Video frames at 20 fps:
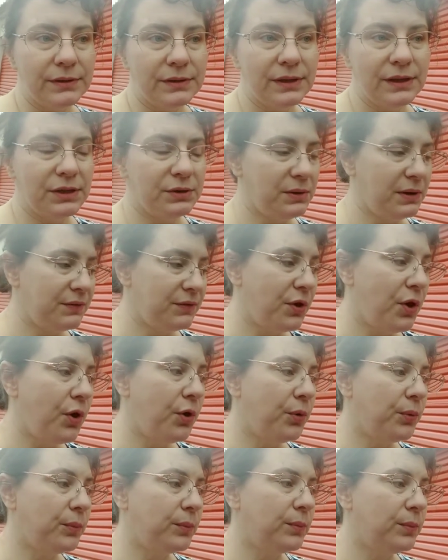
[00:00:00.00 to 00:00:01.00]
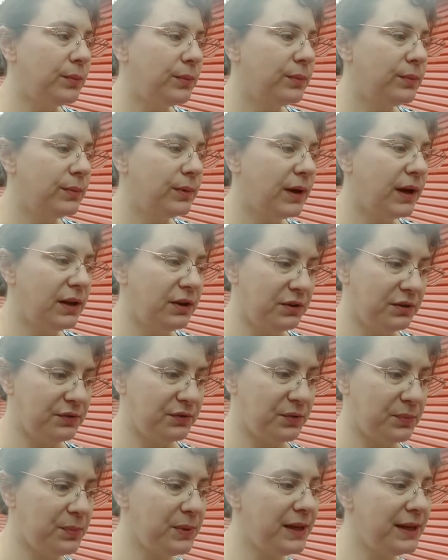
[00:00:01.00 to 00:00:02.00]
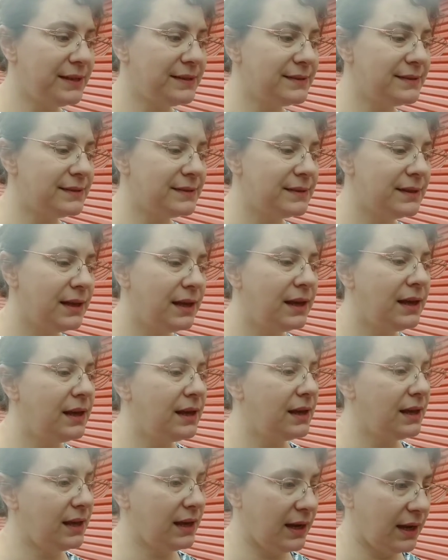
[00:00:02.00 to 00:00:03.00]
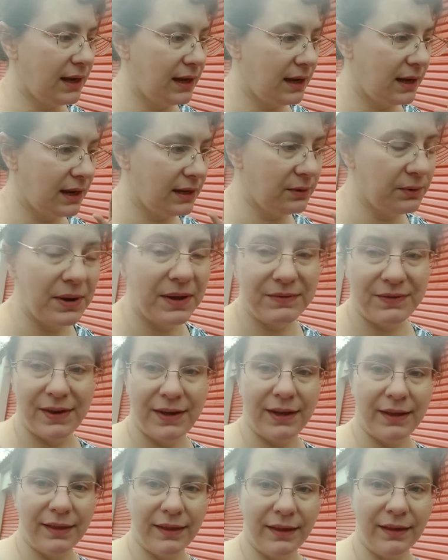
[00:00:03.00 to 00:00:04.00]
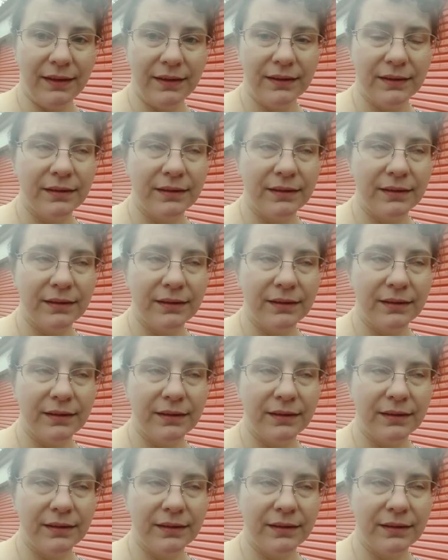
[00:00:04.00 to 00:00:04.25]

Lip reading: I don't have a home. I don't have a place. I don't have anything.